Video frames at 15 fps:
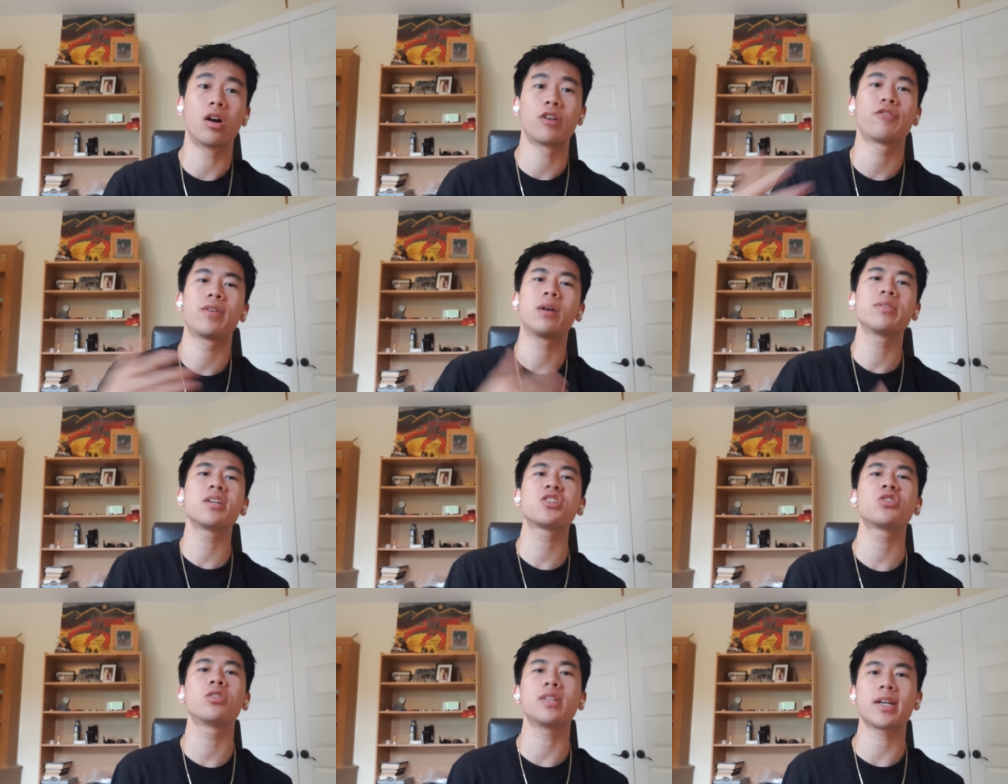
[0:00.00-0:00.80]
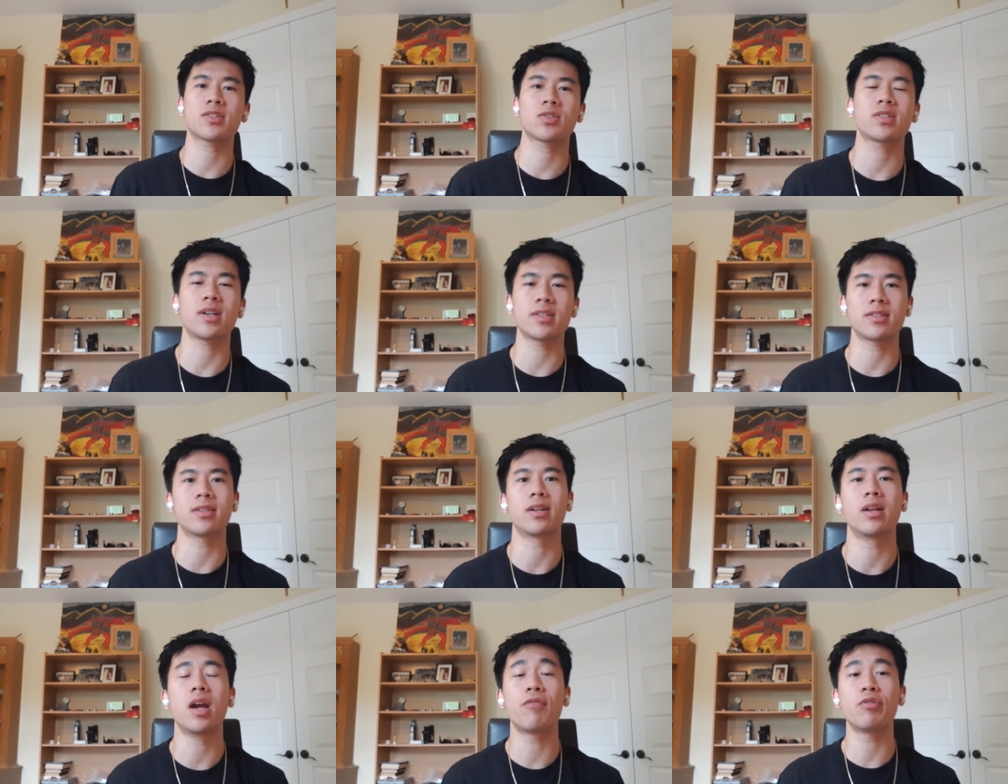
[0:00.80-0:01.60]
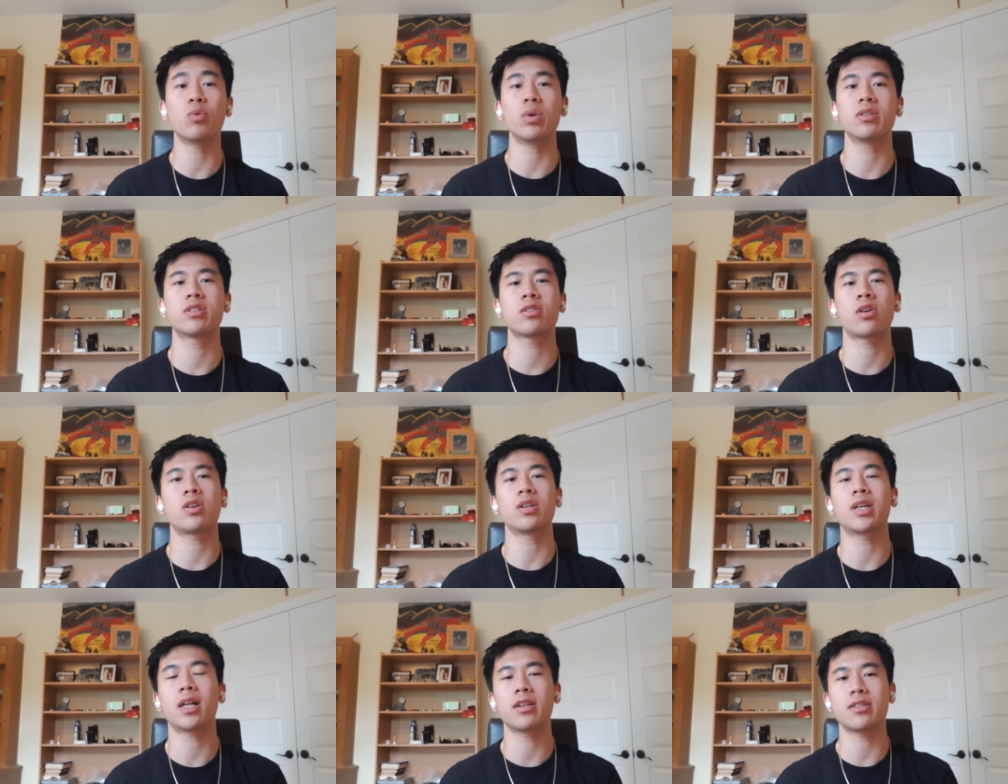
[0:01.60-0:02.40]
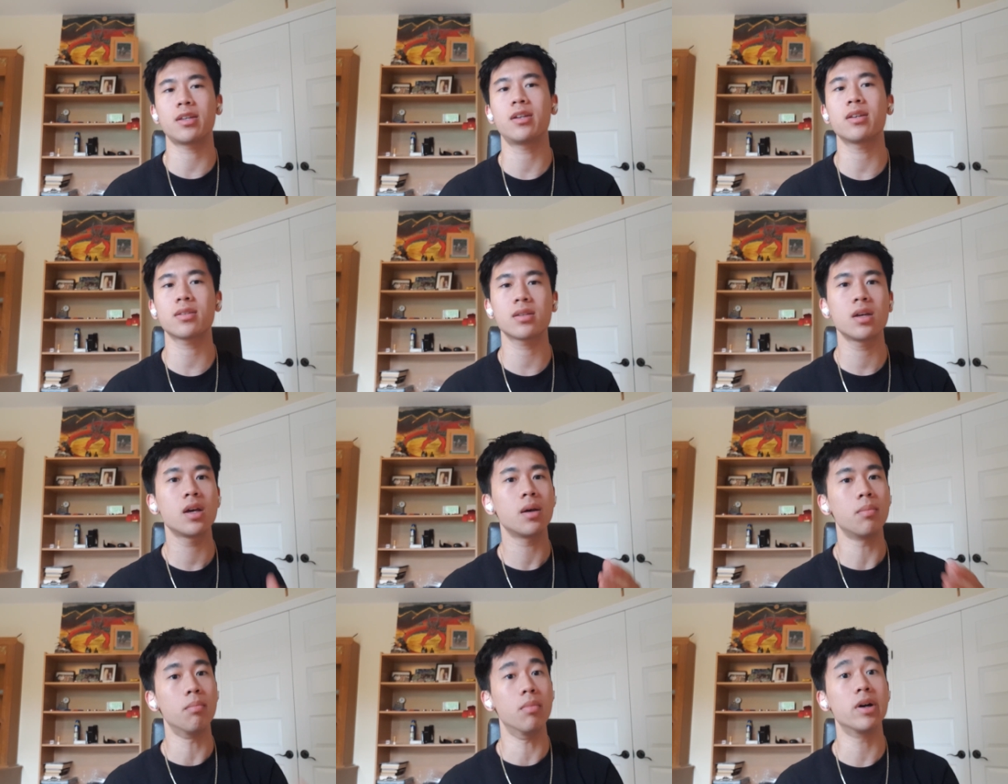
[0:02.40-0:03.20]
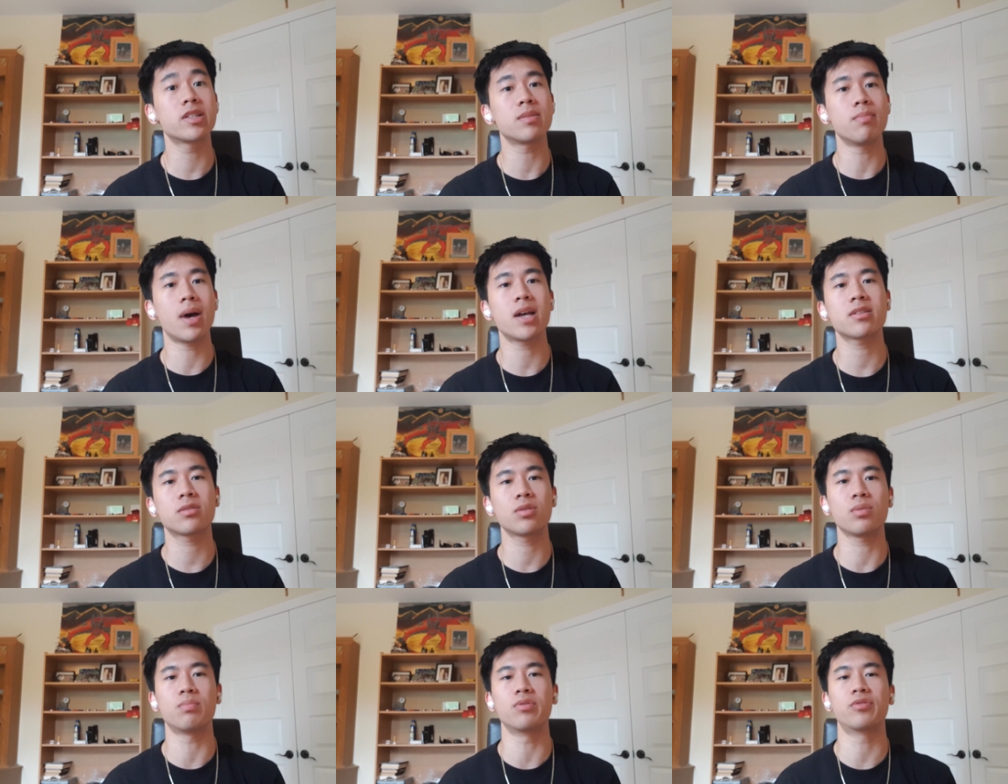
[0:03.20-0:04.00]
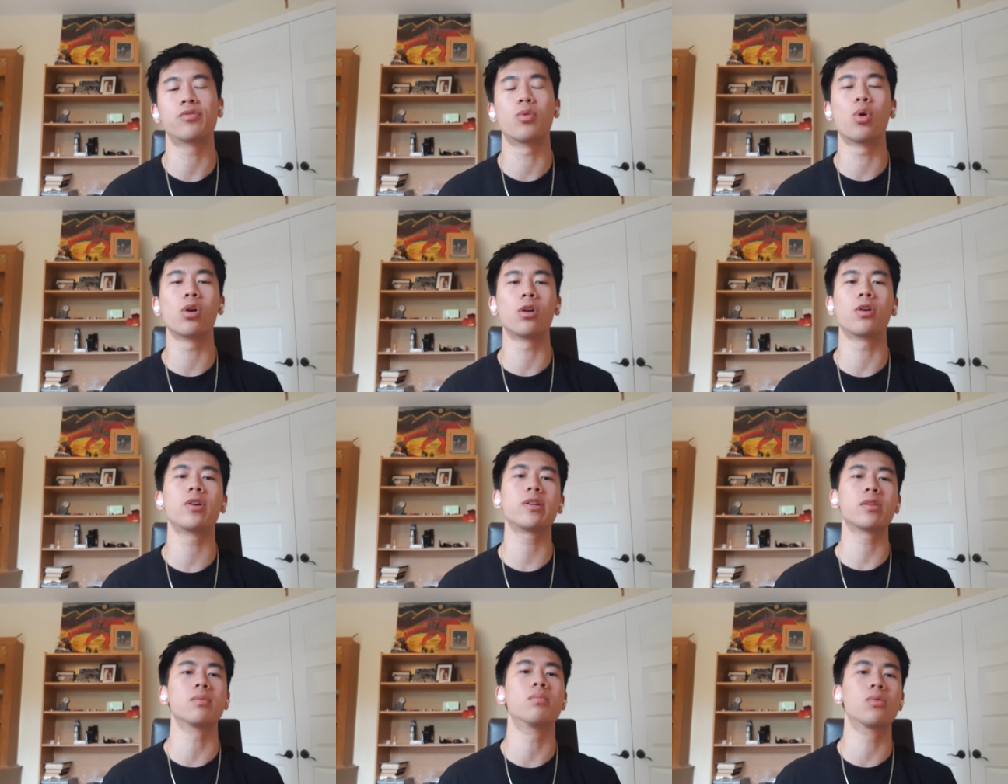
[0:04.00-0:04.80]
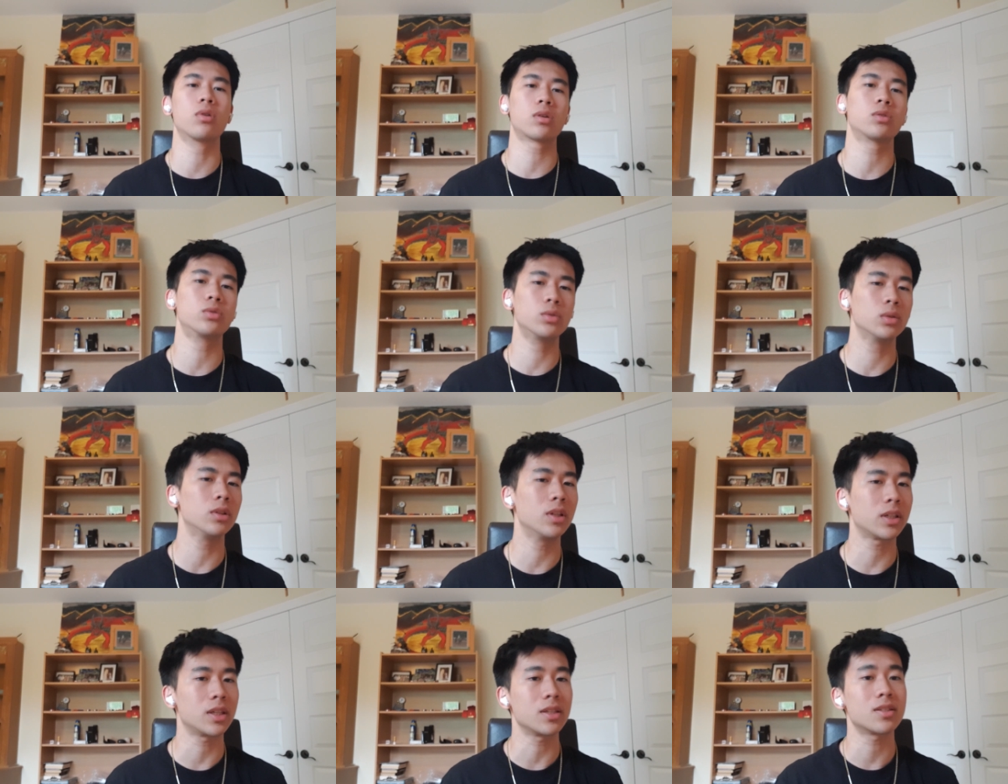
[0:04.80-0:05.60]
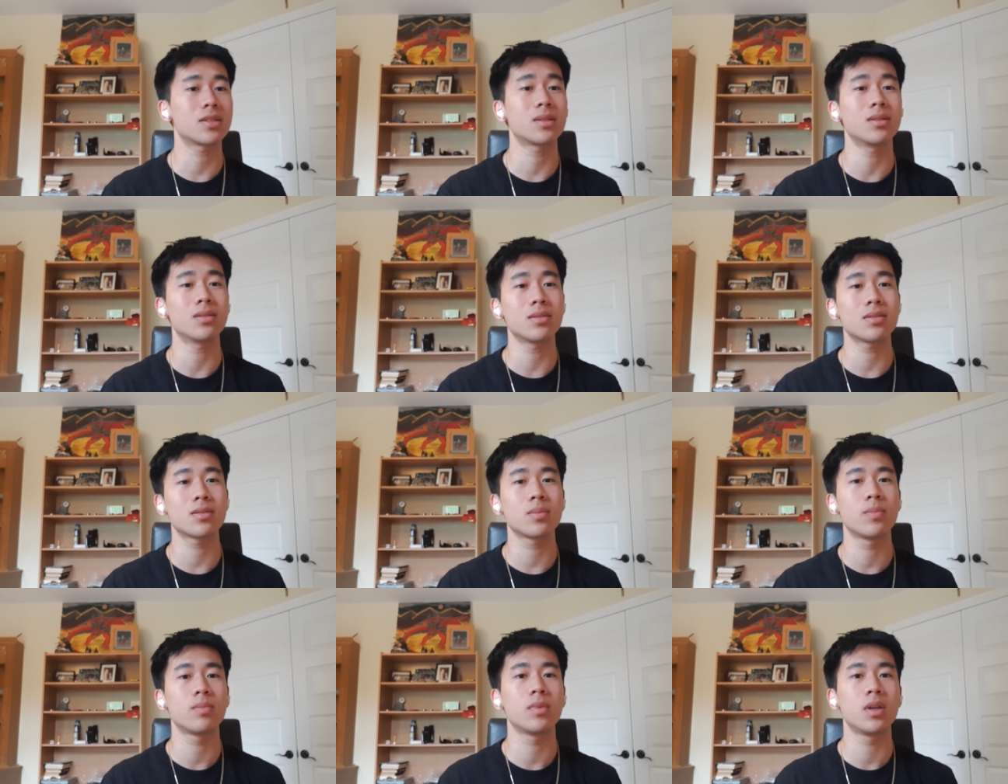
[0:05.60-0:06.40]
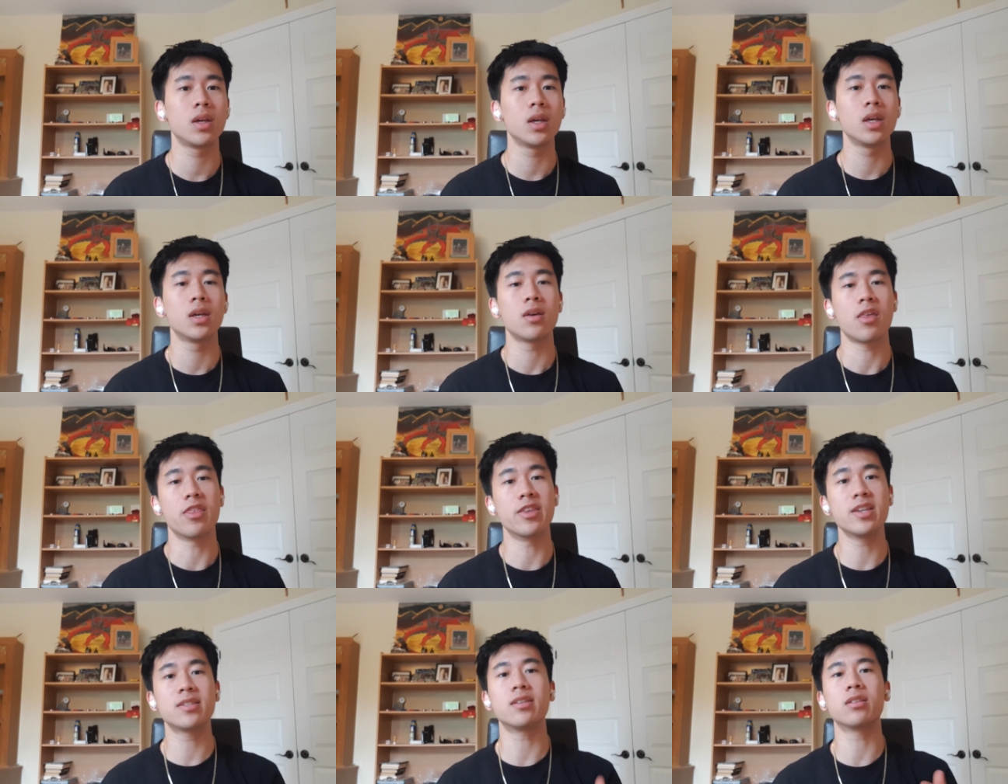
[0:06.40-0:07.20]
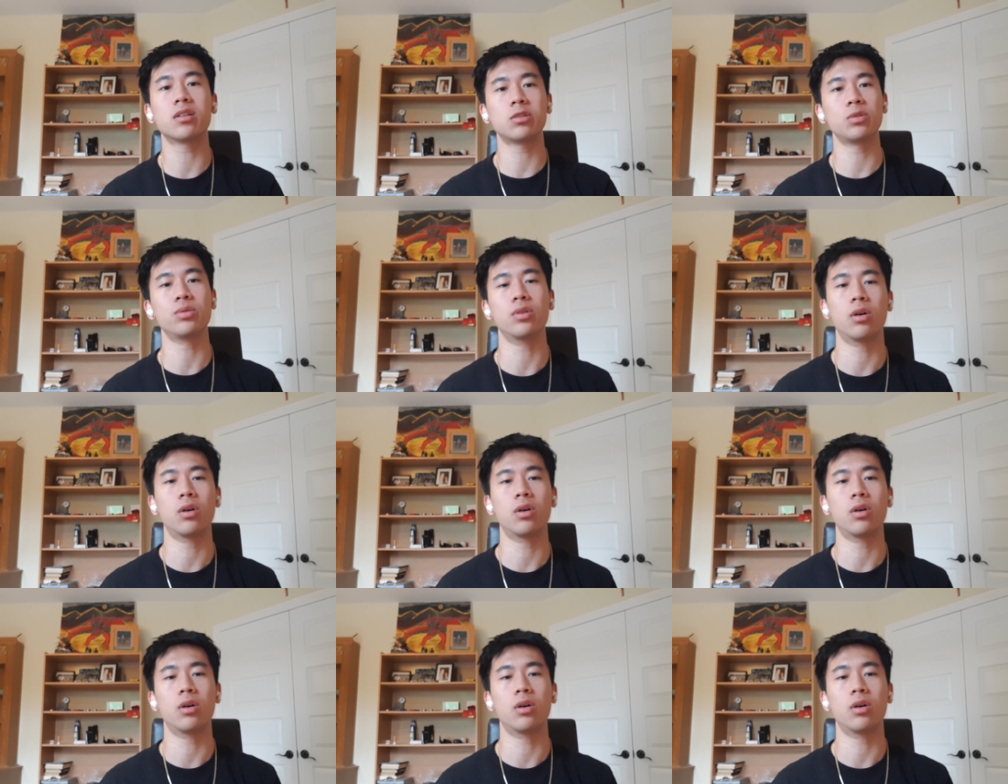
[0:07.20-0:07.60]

are foundational exercises that everyone starting calisthenics must master before learning the more cool-looking skills. These include